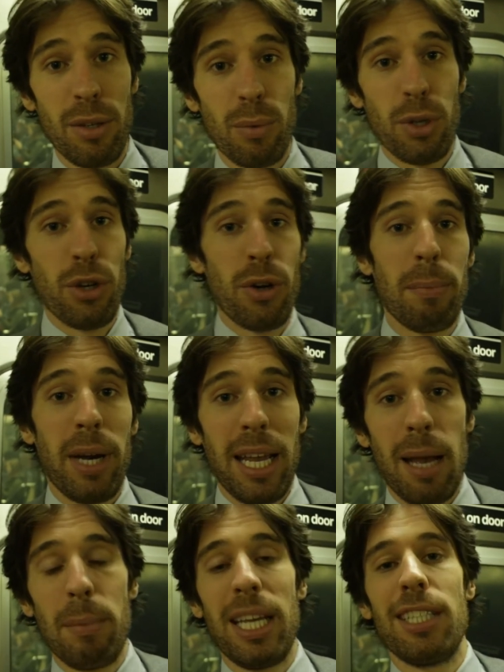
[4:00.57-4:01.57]
it when you're in
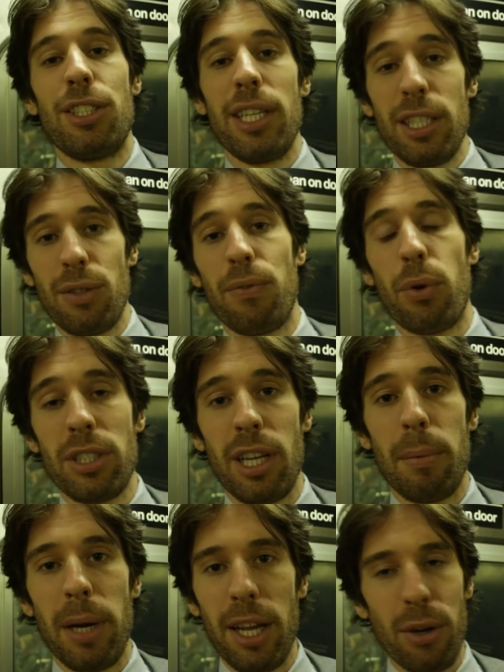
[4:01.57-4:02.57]
Miami. He's, he's a for
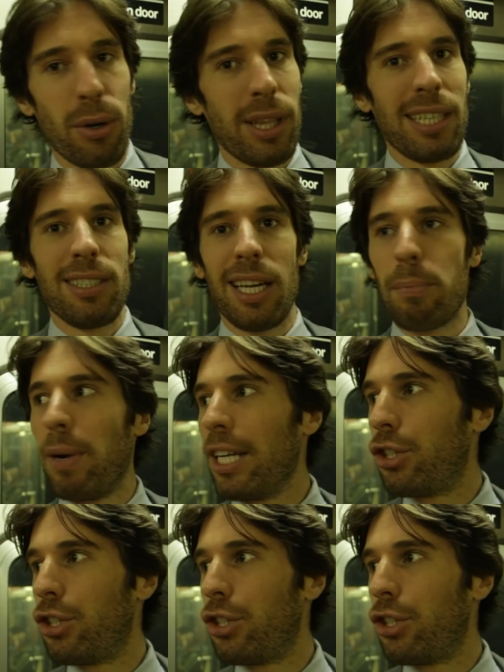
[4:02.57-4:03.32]
sale by owner. That's like my